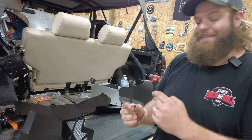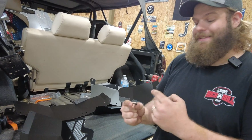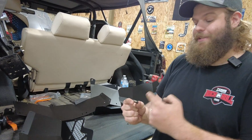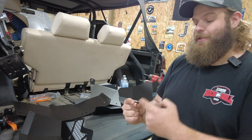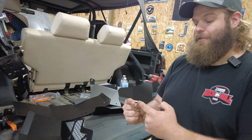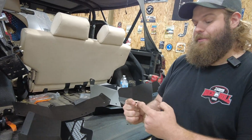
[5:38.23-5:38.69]

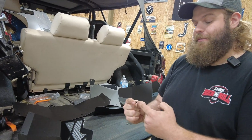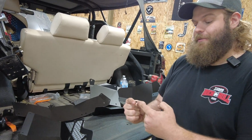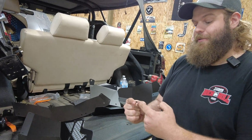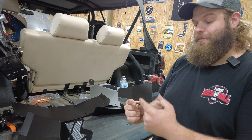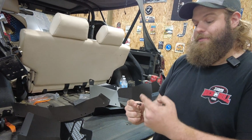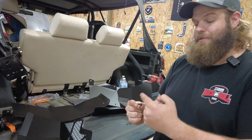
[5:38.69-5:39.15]
to go
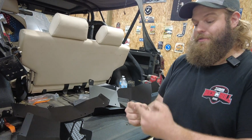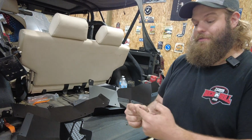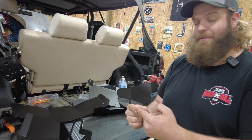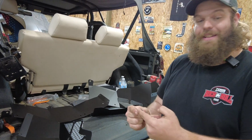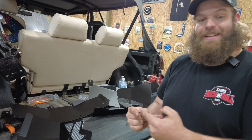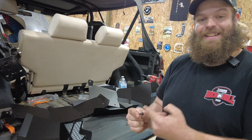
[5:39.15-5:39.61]
through
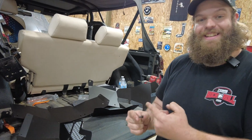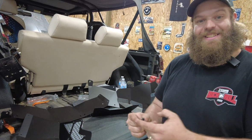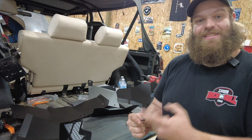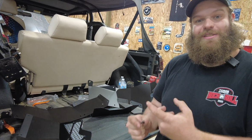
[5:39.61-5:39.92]
to the nut